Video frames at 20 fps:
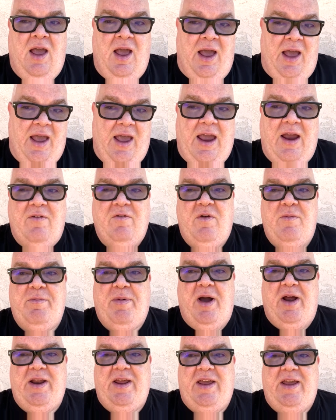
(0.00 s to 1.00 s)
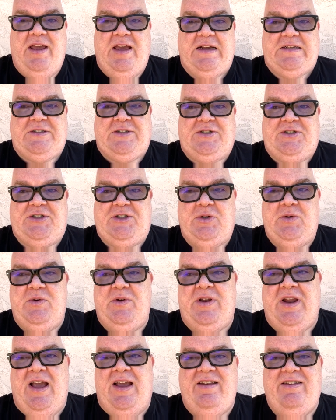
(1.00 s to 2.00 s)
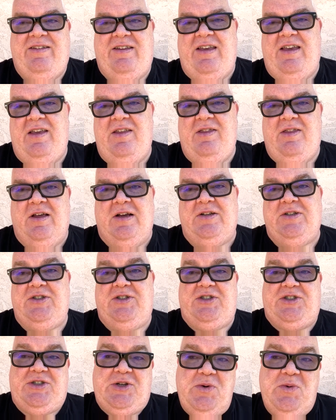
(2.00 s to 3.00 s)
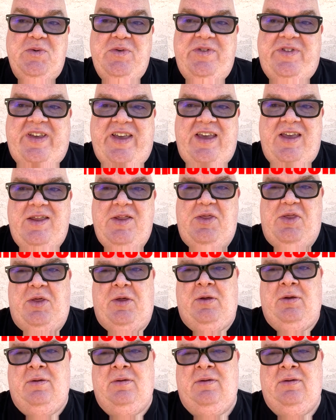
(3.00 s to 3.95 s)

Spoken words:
Hey everybody, it's June 19th, Juneteenth,